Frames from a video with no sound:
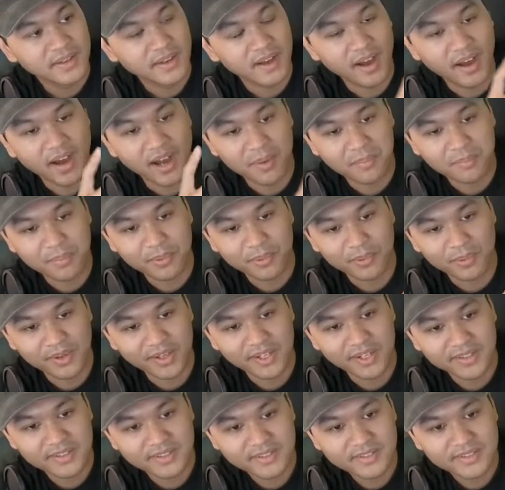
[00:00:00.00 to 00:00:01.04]

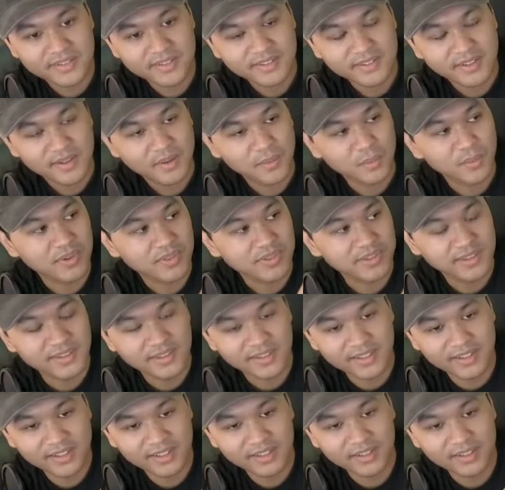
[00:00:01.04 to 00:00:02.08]
operates within
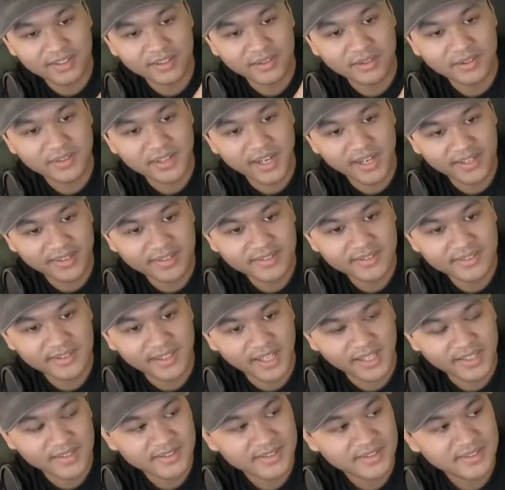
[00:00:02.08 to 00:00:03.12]
the United
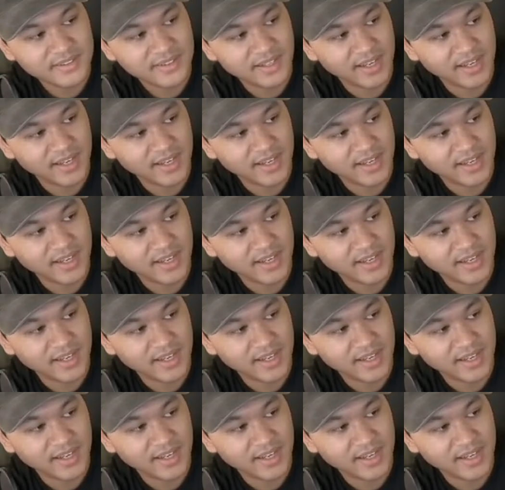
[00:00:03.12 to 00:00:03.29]
States